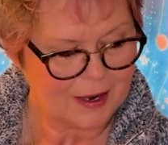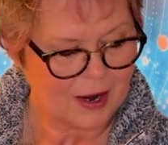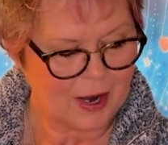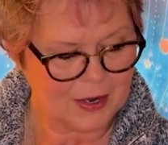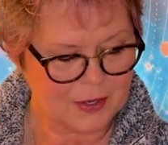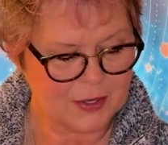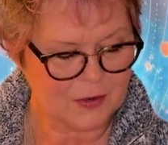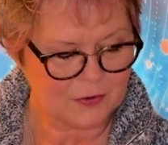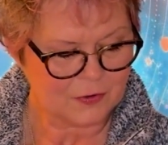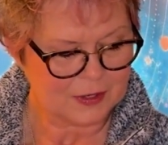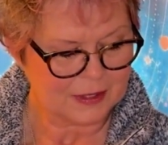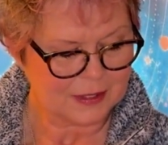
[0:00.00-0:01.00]
Honor your
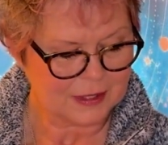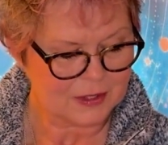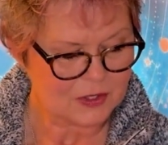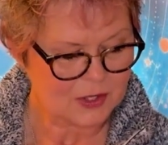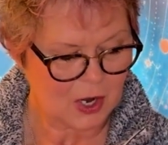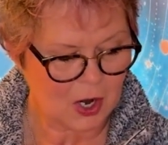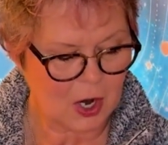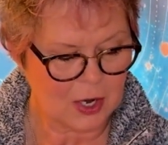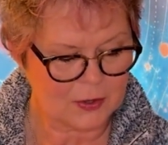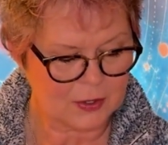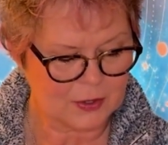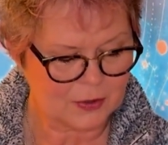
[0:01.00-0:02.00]
feelings.
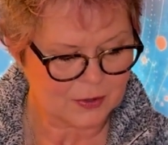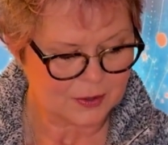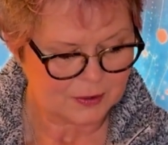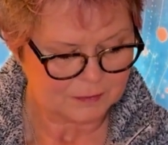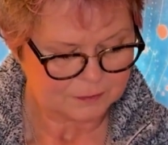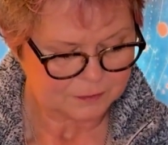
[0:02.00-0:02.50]
Honor your